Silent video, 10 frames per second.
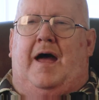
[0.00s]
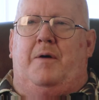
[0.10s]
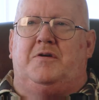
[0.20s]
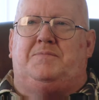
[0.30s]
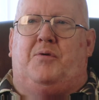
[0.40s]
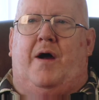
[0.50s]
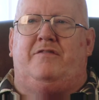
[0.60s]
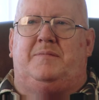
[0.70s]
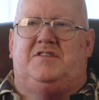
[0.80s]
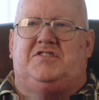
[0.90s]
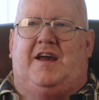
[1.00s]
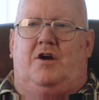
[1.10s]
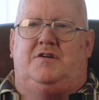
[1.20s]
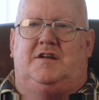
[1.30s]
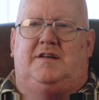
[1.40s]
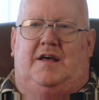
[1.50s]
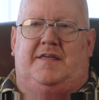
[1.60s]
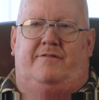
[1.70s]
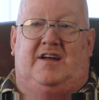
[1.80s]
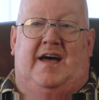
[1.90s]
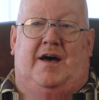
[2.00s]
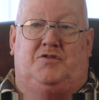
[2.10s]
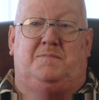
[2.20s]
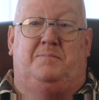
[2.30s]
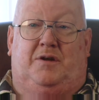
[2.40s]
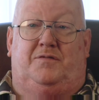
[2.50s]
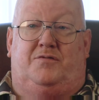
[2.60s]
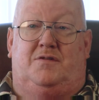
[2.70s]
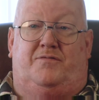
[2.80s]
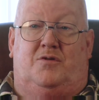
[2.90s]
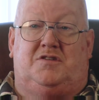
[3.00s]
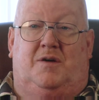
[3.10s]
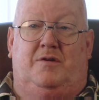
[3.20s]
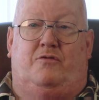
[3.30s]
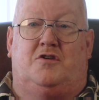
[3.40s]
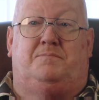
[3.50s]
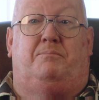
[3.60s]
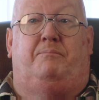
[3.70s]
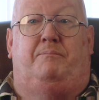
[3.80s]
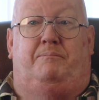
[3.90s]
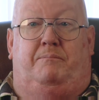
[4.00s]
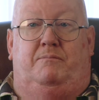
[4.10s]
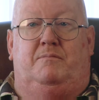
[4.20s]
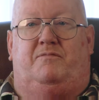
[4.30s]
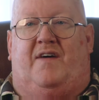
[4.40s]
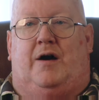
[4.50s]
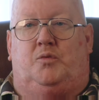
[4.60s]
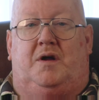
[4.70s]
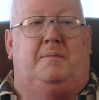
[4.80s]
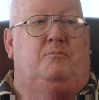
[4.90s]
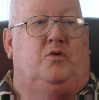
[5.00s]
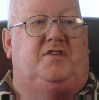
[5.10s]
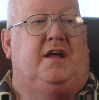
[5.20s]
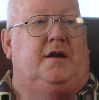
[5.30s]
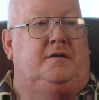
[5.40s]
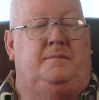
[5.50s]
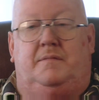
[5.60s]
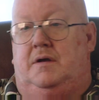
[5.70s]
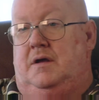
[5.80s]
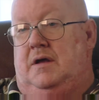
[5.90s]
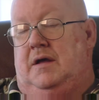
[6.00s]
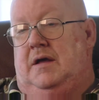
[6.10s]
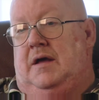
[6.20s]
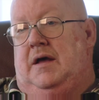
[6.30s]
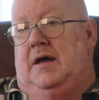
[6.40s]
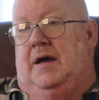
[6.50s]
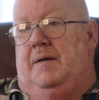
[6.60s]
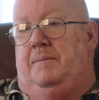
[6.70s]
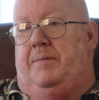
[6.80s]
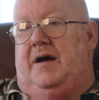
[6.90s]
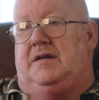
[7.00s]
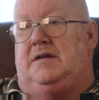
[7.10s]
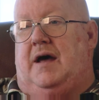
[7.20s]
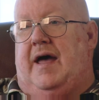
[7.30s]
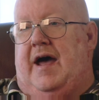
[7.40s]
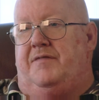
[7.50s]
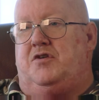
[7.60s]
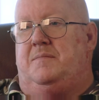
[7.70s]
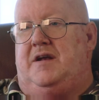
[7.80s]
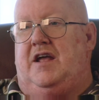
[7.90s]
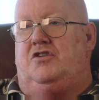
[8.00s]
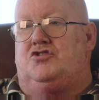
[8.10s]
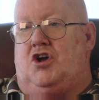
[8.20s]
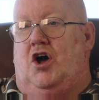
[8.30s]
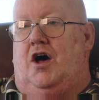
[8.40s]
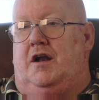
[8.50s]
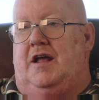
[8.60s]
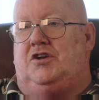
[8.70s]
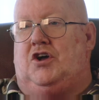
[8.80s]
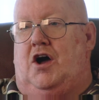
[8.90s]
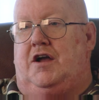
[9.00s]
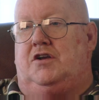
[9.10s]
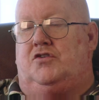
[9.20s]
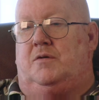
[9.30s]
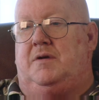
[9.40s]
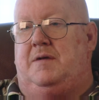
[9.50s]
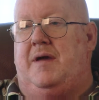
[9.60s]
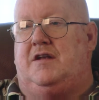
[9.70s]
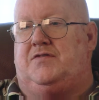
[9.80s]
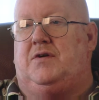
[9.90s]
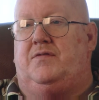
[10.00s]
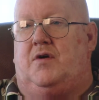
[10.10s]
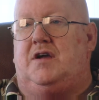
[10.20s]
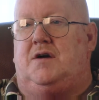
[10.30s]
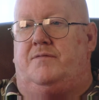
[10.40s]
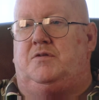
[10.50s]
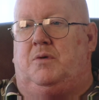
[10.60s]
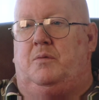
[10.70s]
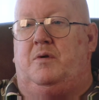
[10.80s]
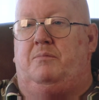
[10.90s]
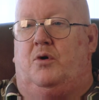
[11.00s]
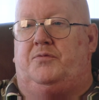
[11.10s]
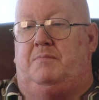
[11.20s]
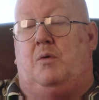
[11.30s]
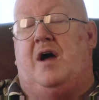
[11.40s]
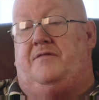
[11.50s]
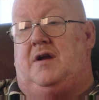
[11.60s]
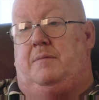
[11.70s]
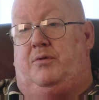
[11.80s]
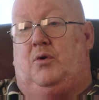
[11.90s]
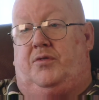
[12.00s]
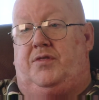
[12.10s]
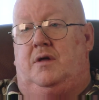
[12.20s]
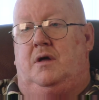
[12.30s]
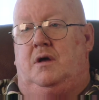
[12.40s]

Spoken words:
I was probably scared to death having a house built for the first time. We've always found one and moved in. But after meeting John and talking to him, he made us feel very comfortable. And we both, my wife and I both,